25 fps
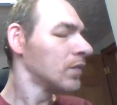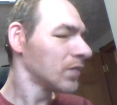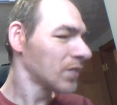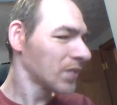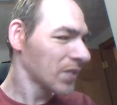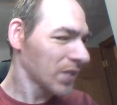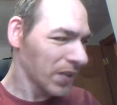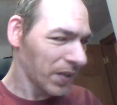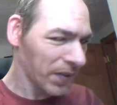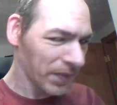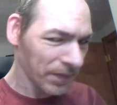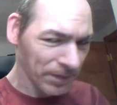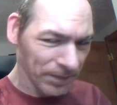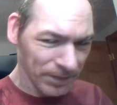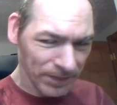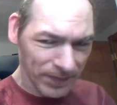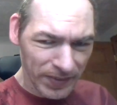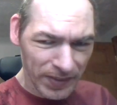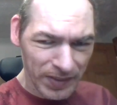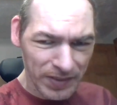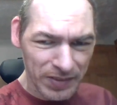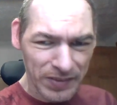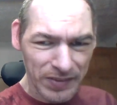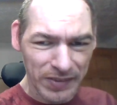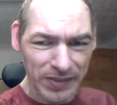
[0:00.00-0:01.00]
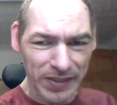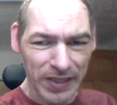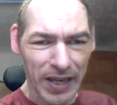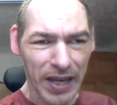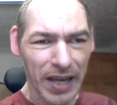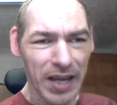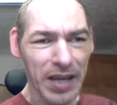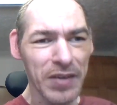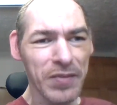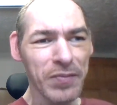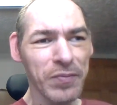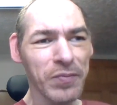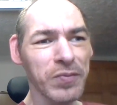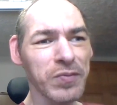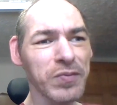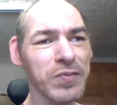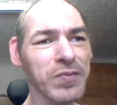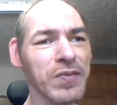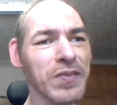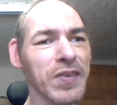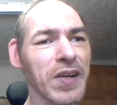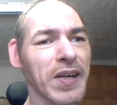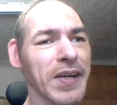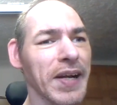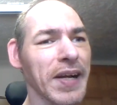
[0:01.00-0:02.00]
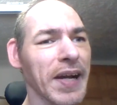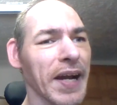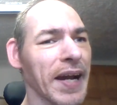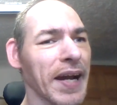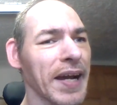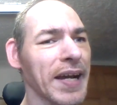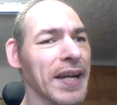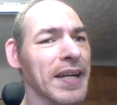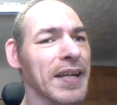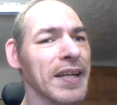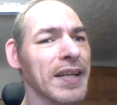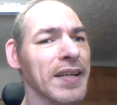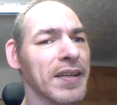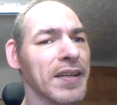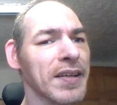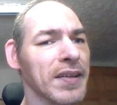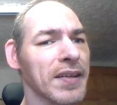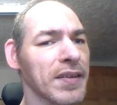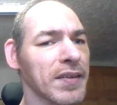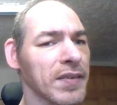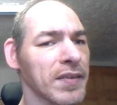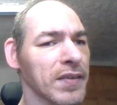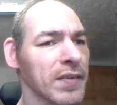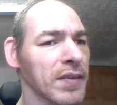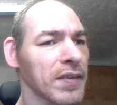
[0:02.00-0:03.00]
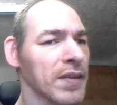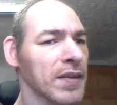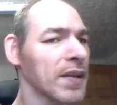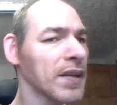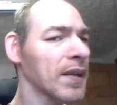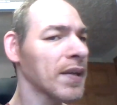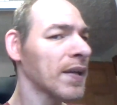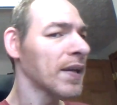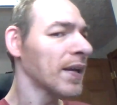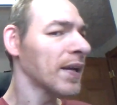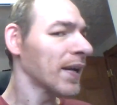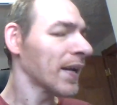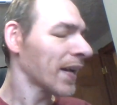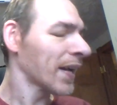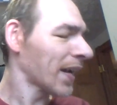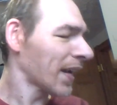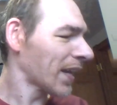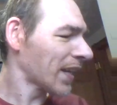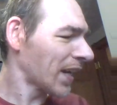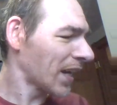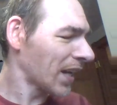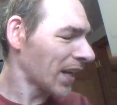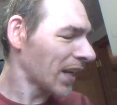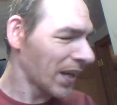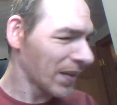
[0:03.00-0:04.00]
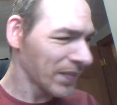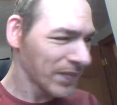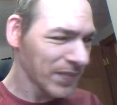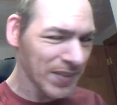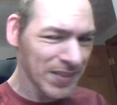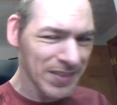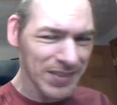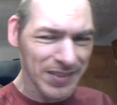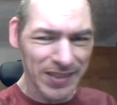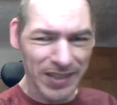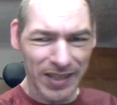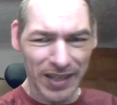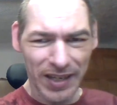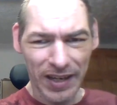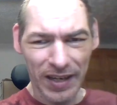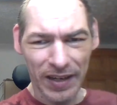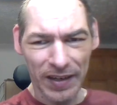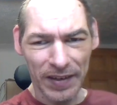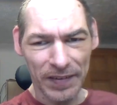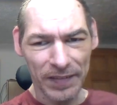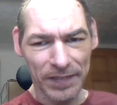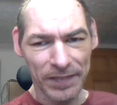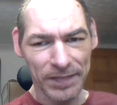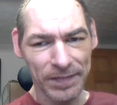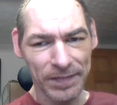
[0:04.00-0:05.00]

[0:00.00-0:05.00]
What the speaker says: so be safe, okay? And I love you so.